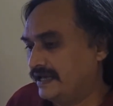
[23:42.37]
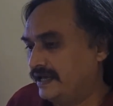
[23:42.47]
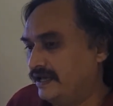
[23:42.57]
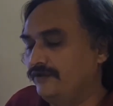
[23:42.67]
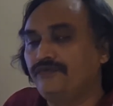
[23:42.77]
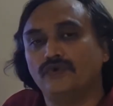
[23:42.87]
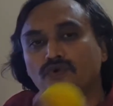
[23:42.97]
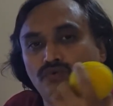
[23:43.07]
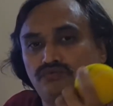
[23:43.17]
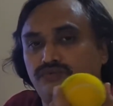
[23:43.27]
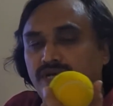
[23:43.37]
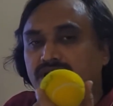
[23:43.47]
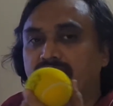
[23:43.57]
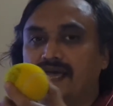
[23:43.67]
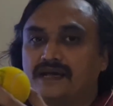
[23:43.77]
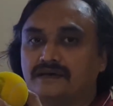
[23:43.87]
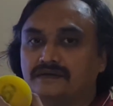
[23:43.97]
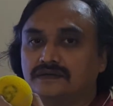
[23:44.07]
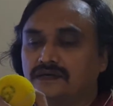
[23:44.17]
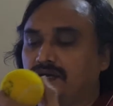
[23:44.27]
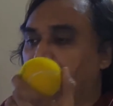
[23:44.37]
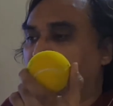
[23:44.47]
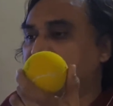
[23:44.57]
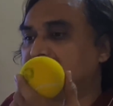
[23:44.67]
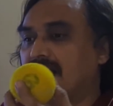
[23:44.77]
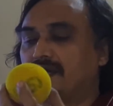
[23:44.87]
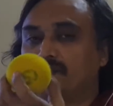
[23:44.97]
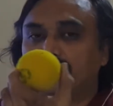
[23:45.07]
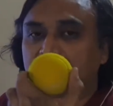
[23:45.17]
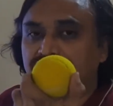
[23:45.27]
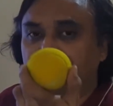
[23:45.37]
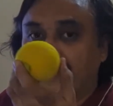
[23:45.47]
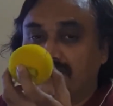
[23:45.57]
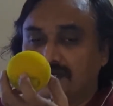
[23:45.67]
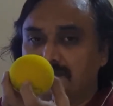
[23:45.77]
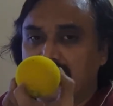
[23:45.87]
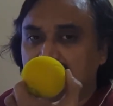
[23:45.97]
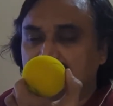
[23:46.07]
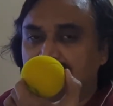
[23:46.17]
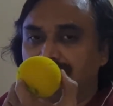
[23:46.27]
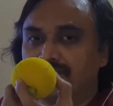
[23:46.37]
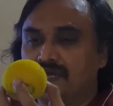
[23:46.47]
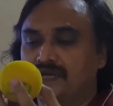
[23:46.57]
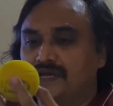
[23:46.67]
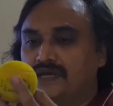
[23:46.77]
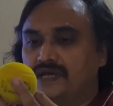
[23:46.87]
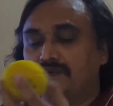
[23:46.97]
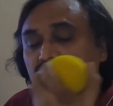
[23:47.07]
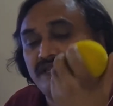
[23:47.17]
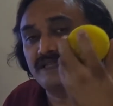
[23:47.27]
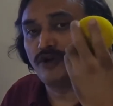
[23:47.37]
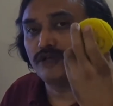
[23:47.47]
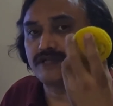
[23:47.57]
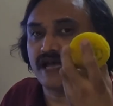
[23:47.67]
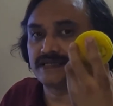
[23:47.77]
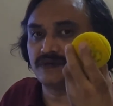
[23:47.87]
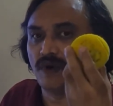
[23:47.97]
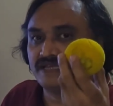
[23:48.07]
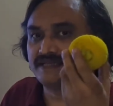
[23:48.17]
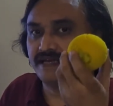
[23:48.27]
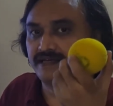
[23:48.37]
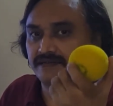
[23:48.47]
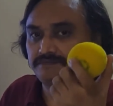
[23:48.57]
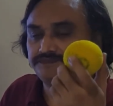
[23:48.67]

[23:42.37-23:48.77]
If you replace that with a spherical mass, even this also has a one center.